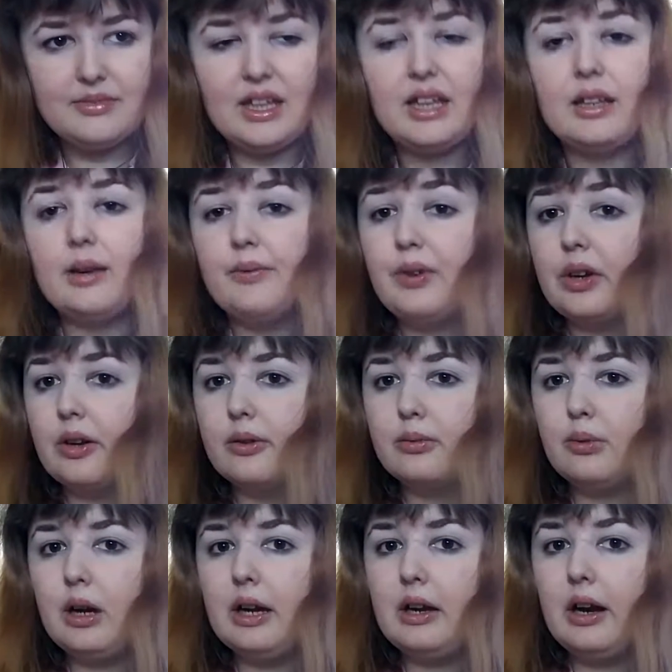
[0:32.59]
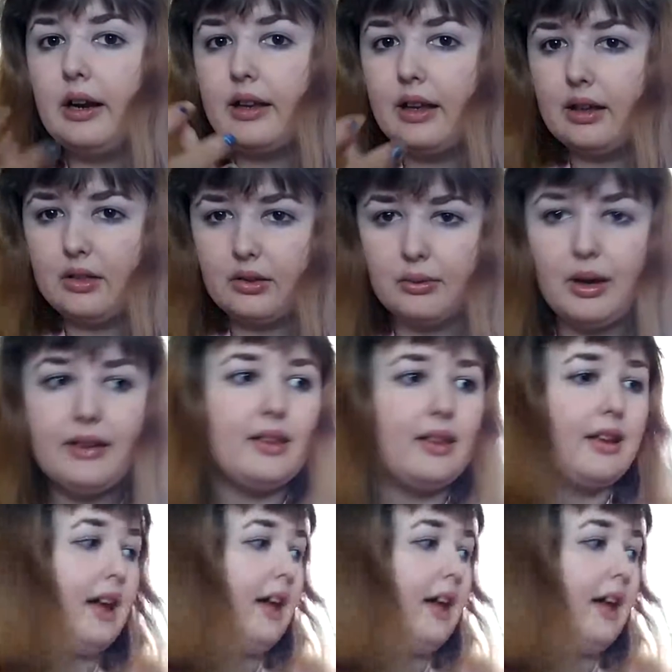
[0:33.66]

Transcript: And I figured why not get the rest of the